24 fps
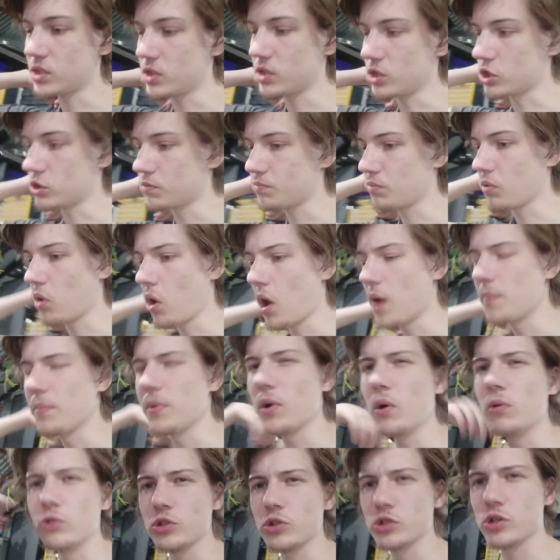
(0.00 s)
the spline,
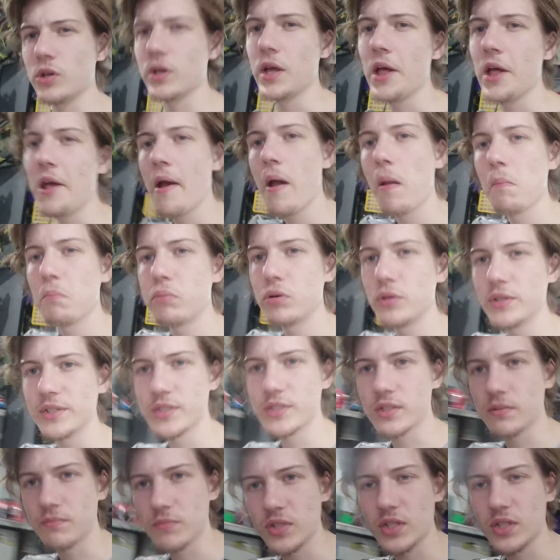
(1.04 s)
but also put in
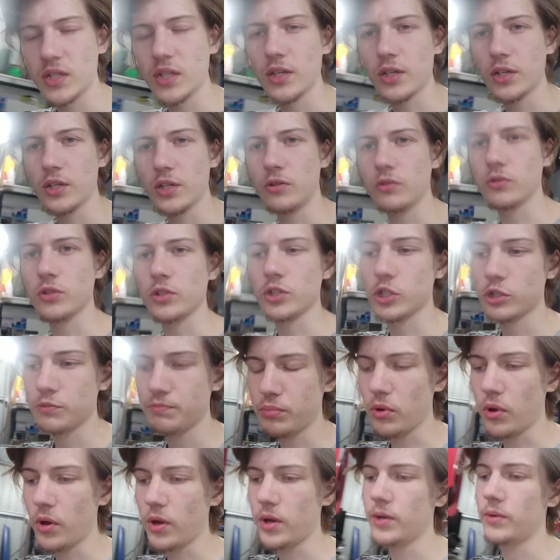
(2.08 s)
some silicone on the
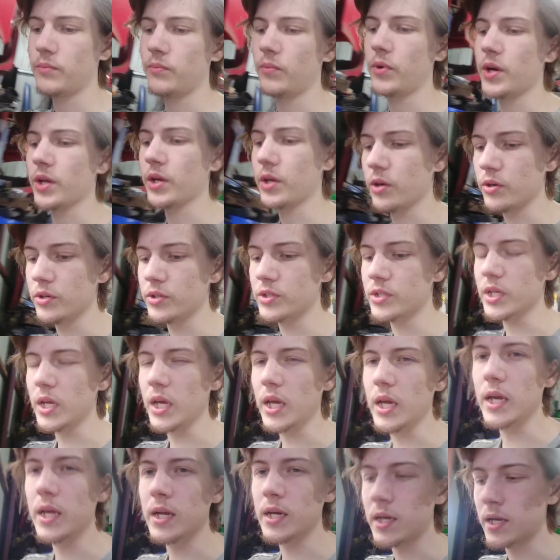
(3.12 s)
spline when it goes
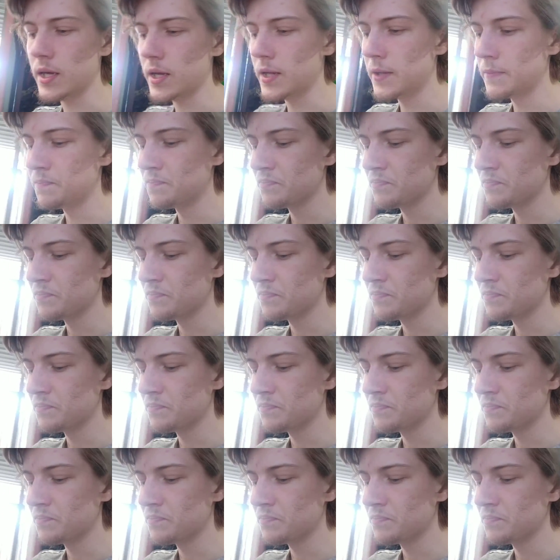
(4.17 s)
in,